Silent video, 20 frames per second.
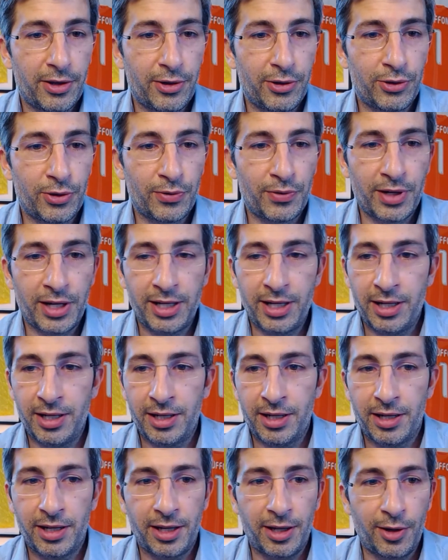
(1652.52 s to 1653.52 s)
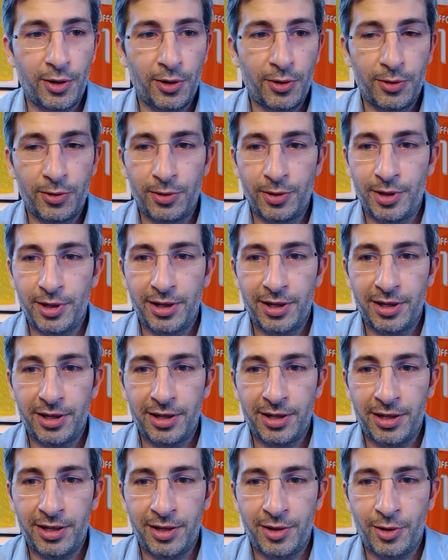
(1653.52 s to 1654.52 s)
Giovanni, hello,
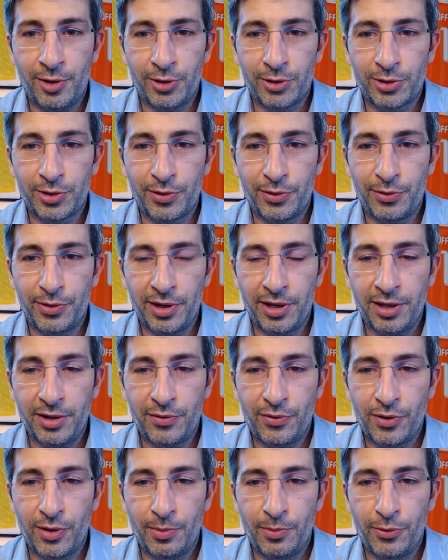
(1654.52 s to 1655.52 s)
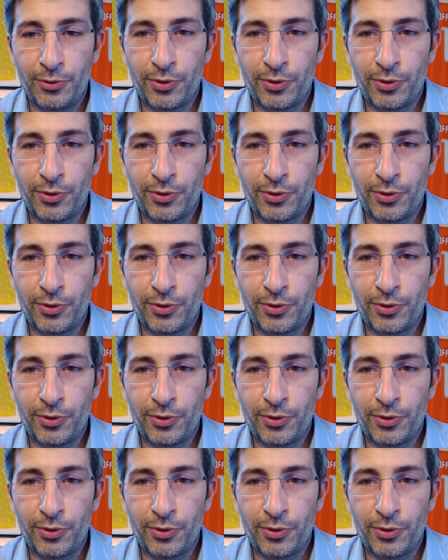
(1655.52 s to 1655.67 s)
also here from